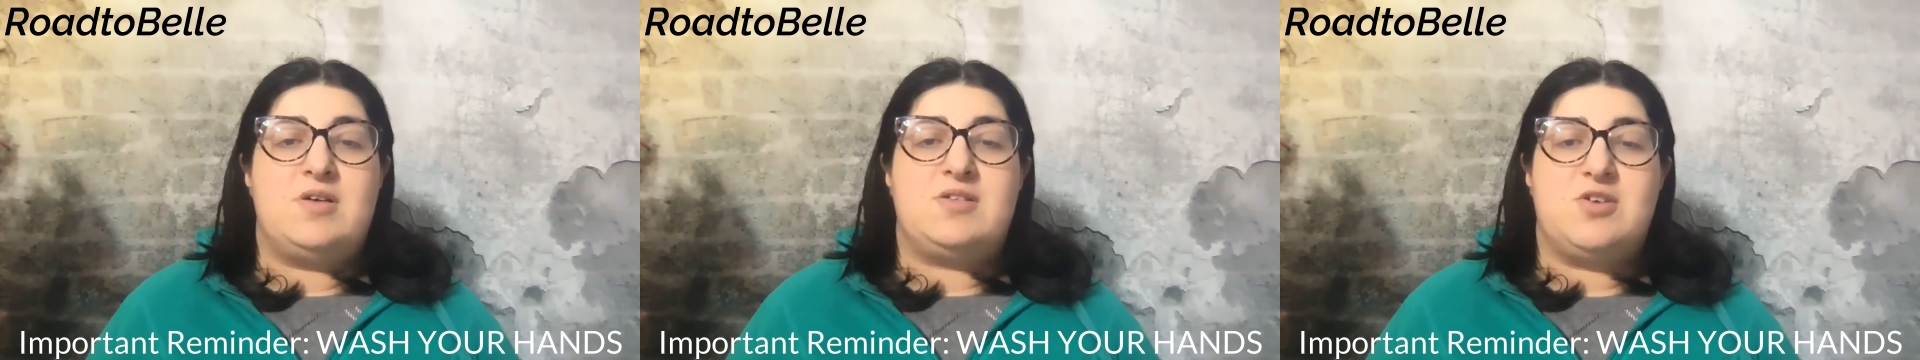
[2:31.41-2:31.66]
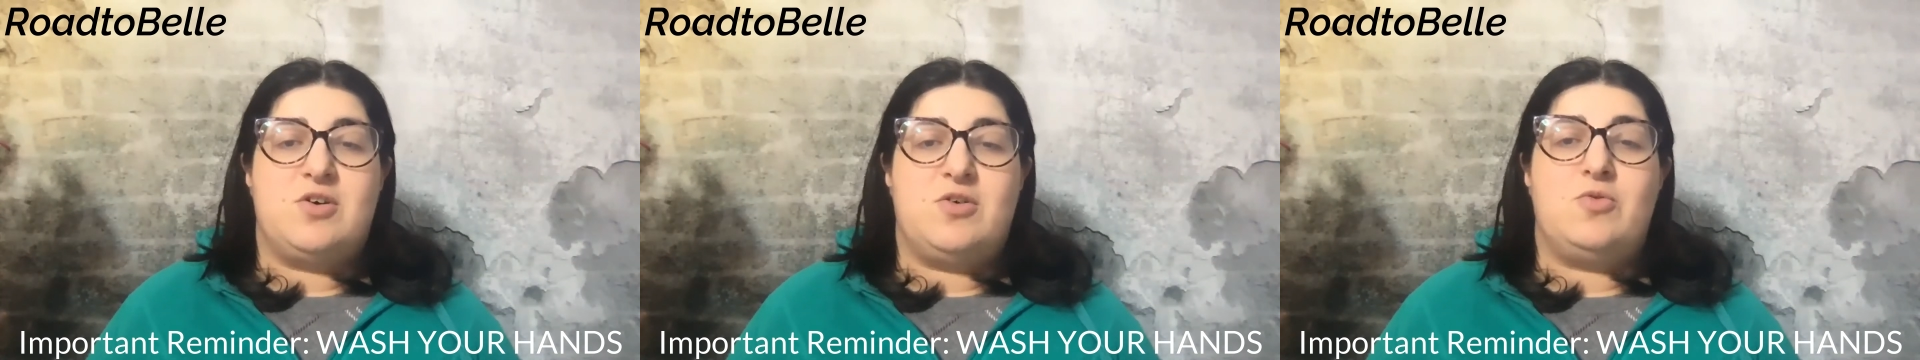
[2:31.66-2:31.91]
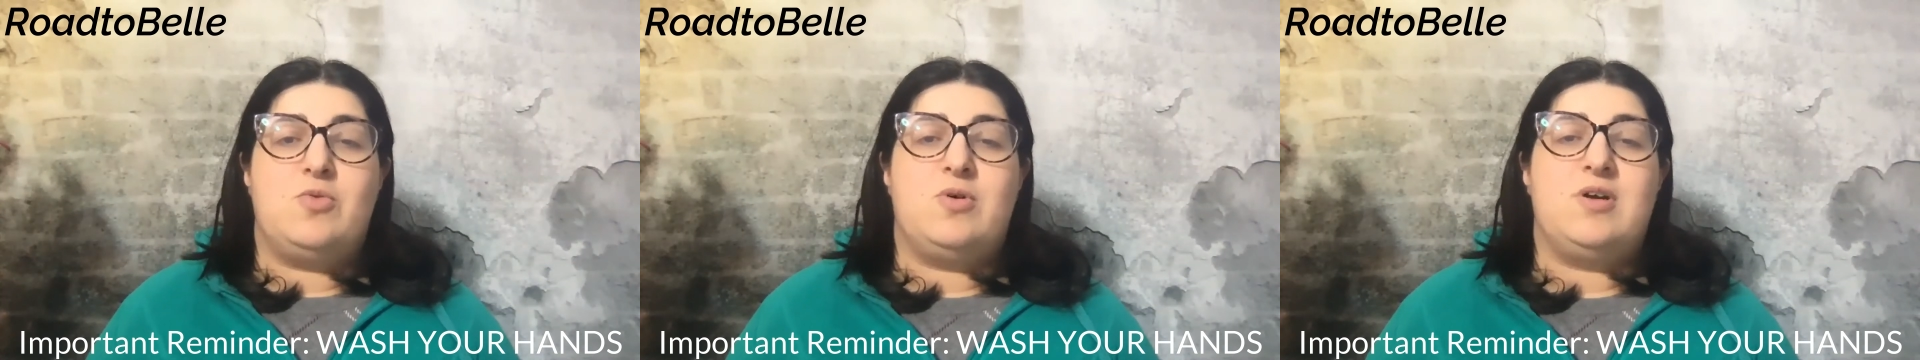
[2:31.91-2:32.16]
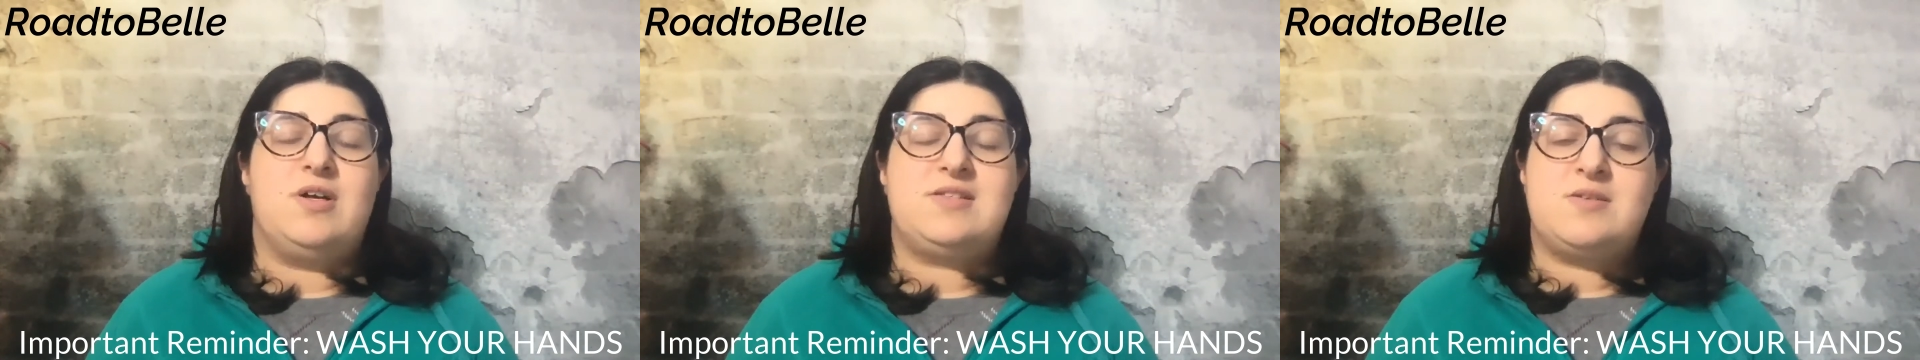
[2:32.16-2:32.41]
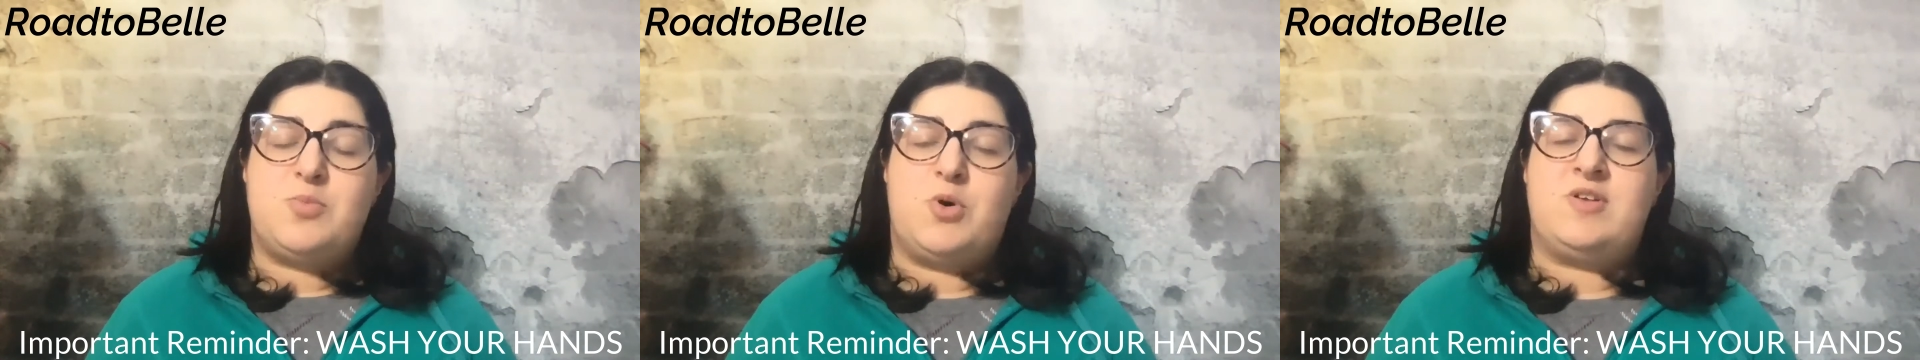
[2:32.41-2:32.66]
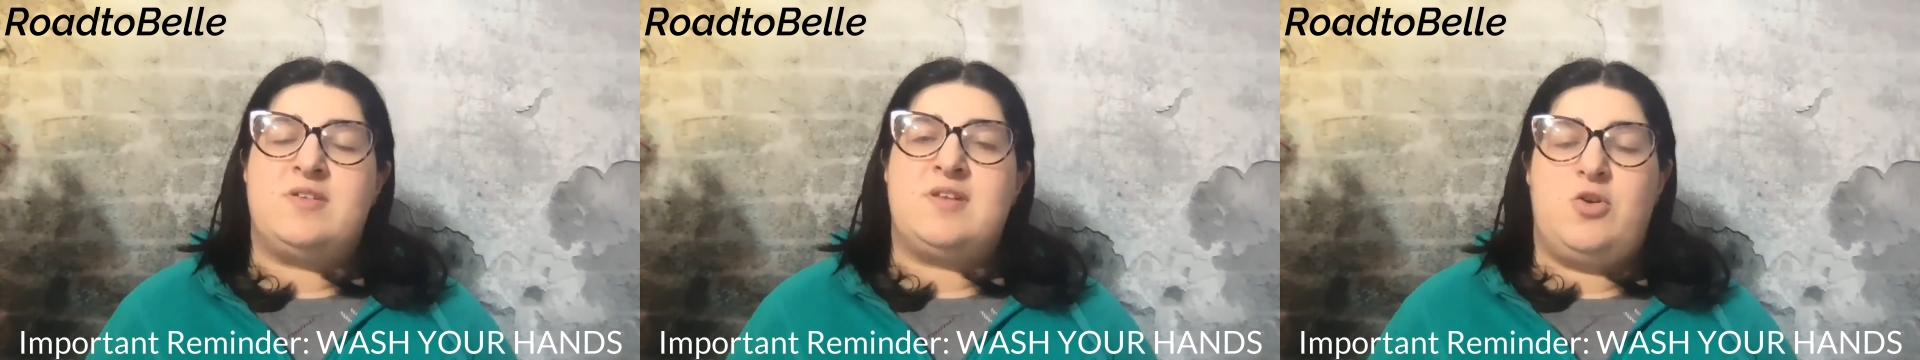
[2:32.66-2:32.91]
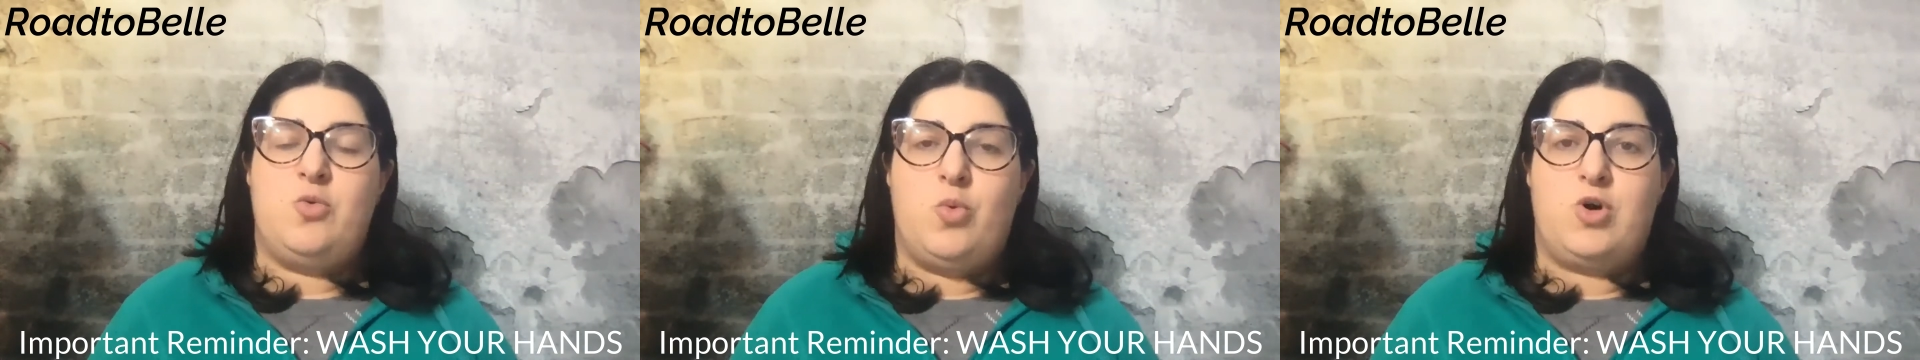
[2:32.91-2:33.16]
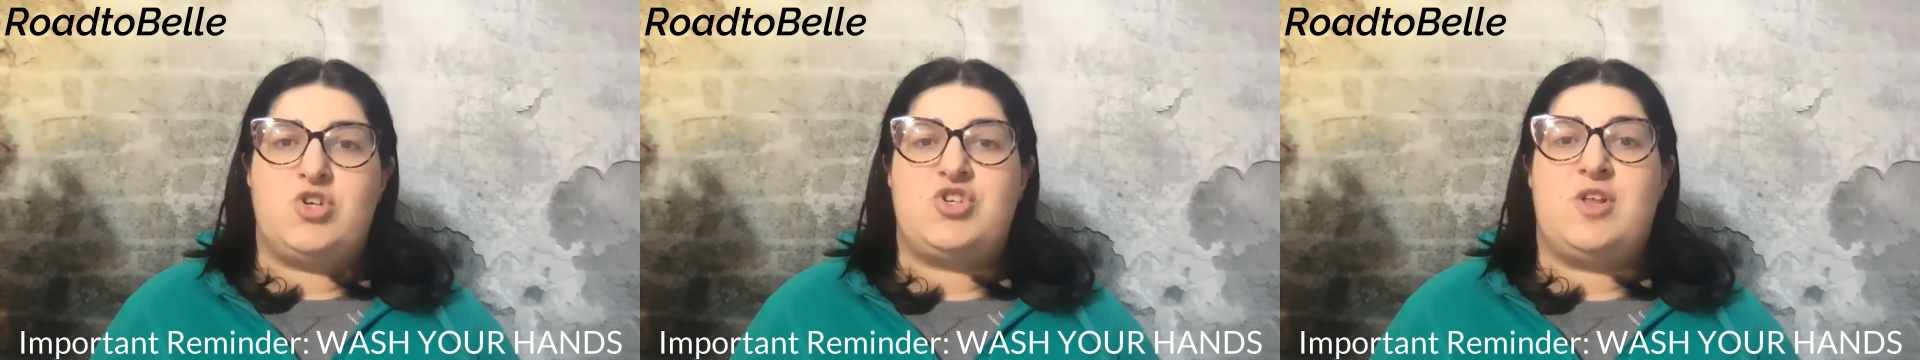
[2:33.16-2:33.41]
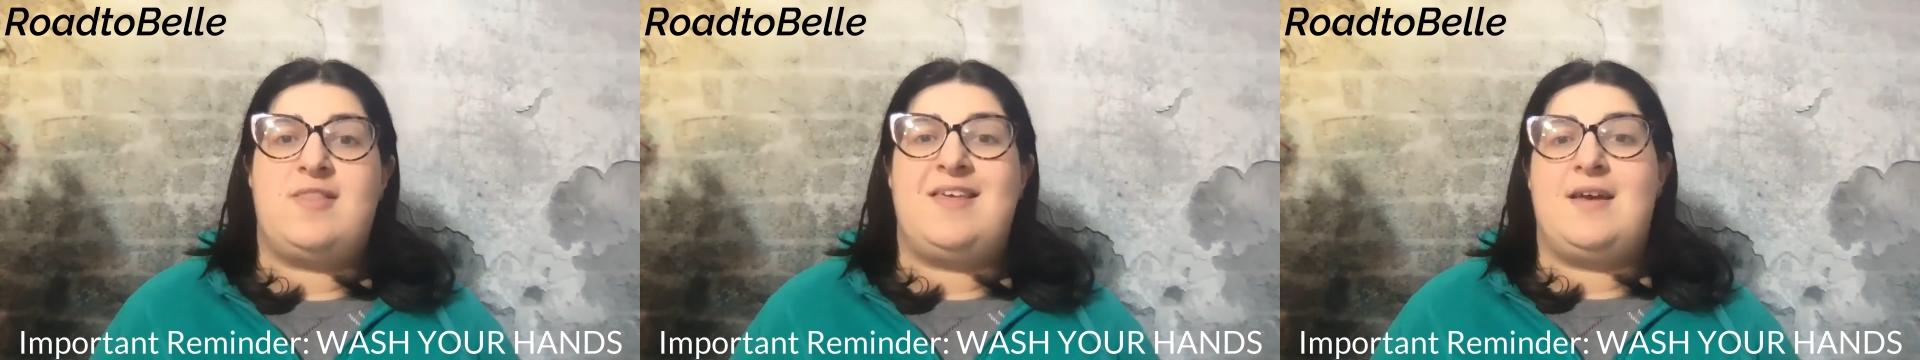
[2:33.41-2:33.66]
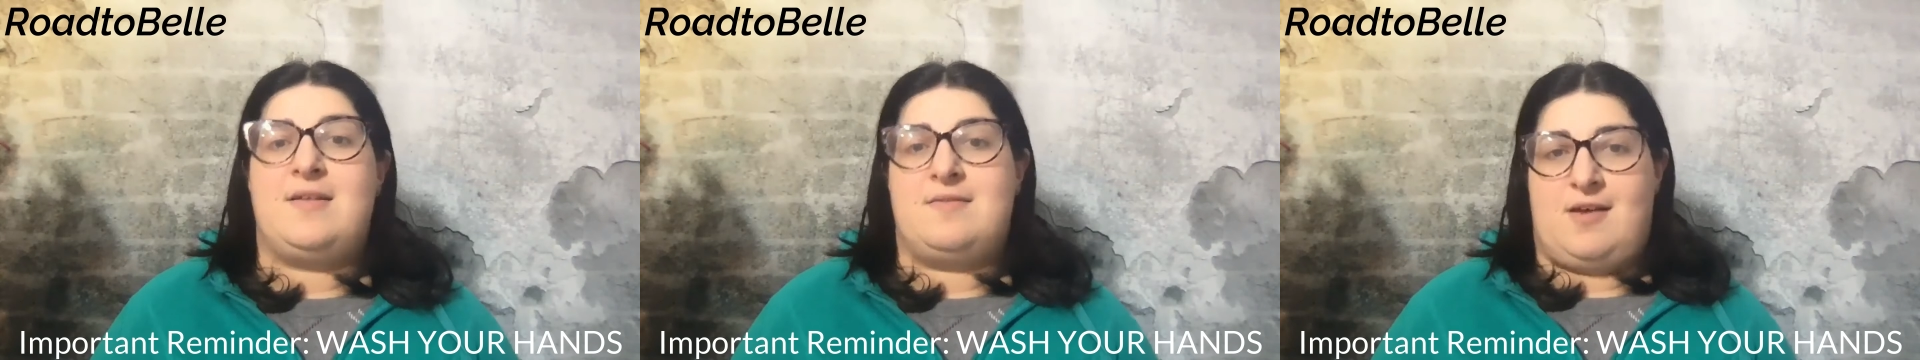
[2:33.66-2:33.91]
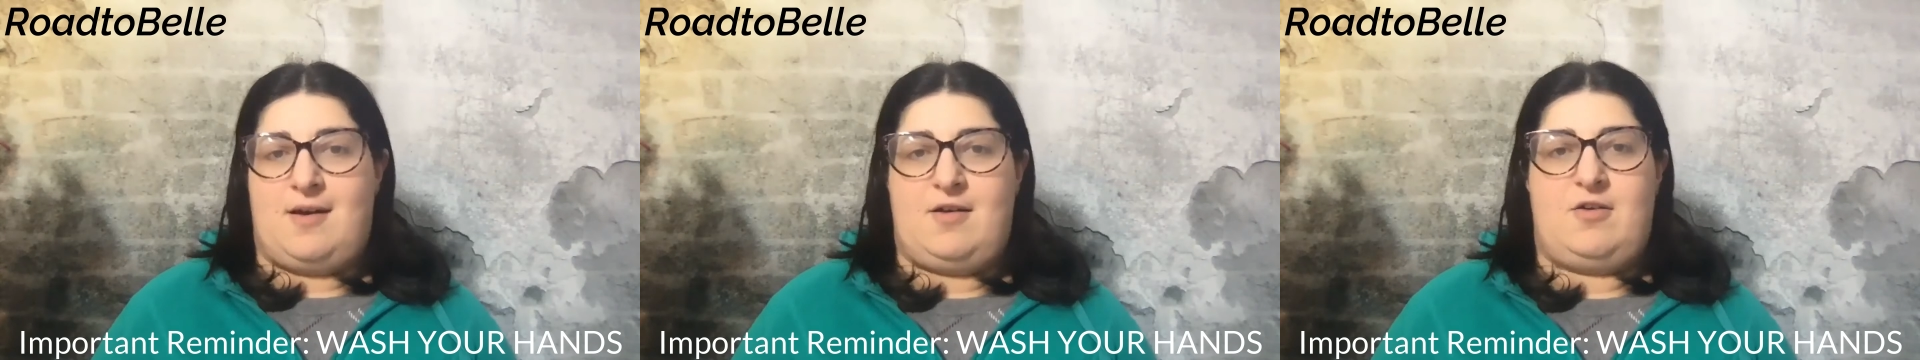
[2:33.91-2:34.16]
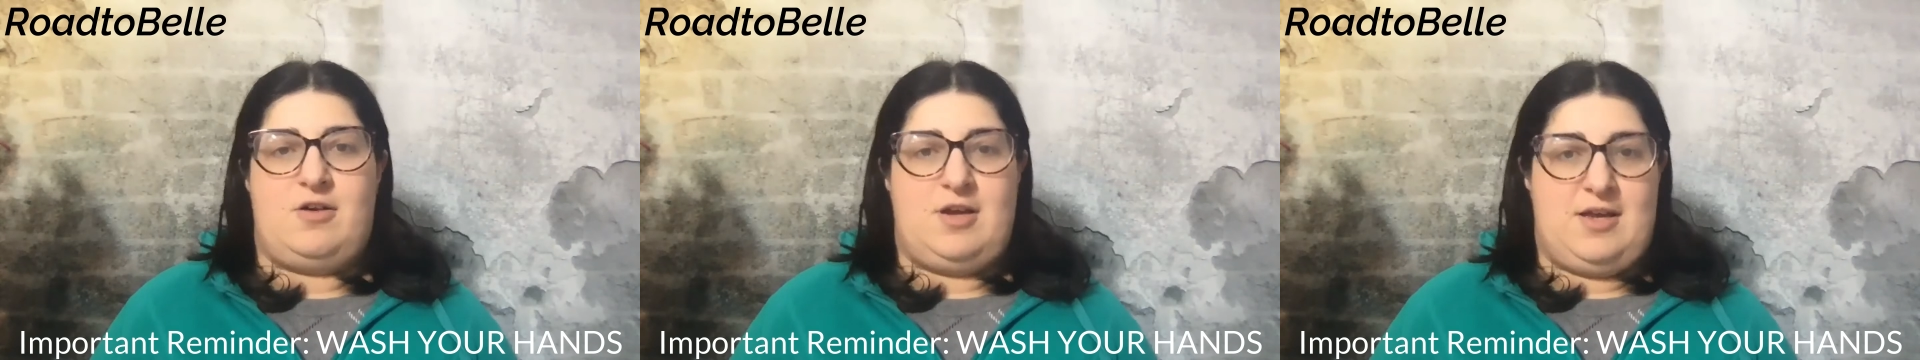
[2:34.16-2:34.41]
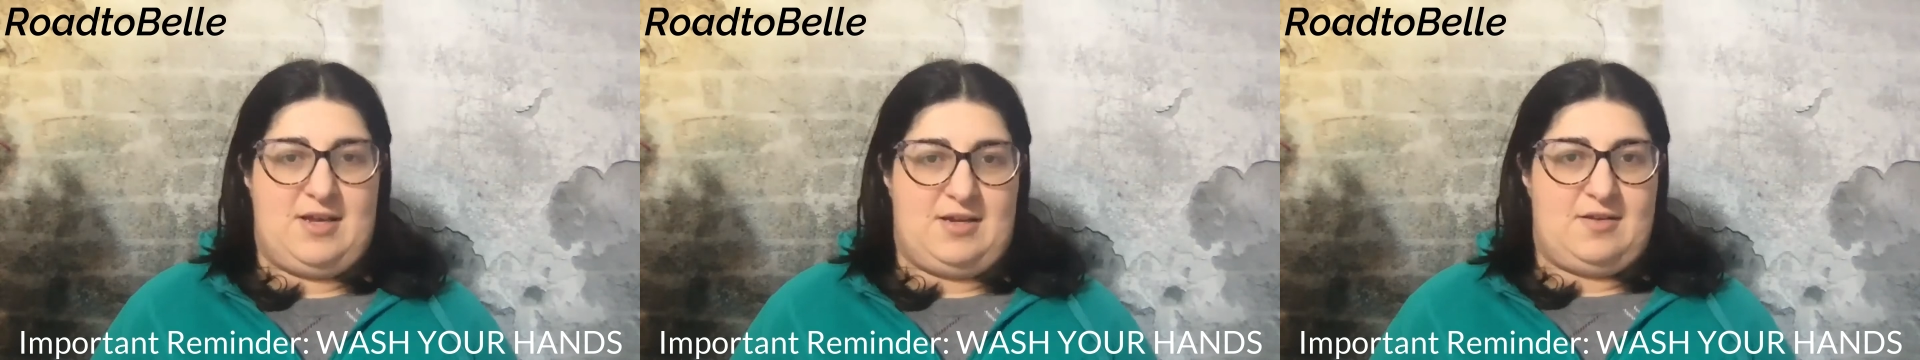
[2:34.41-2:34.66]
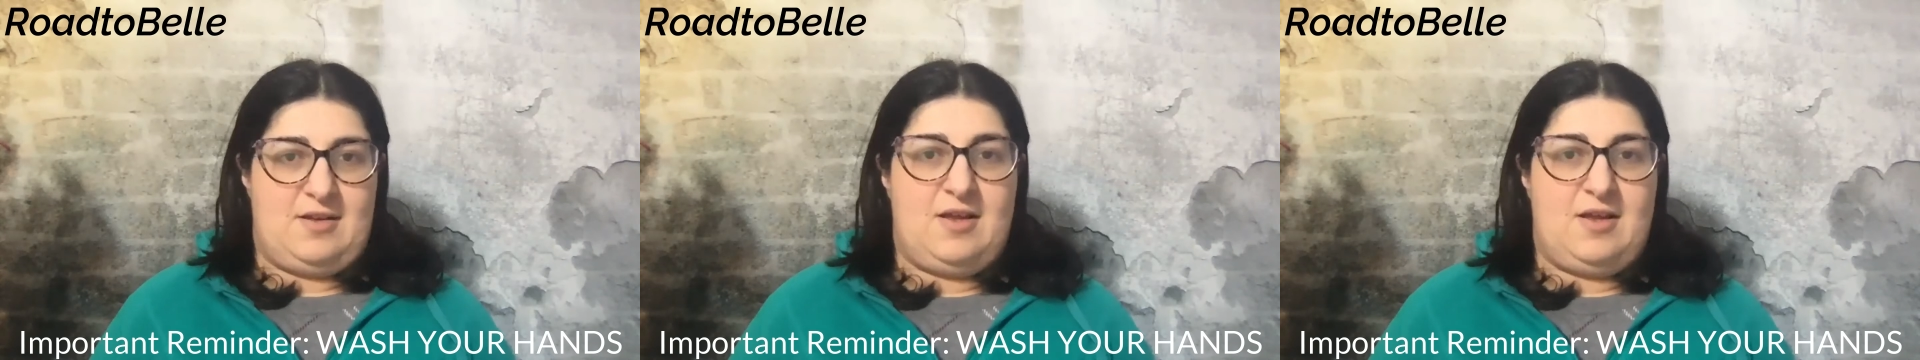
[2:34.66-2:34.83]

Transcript: So it's important that you wash the entire hand.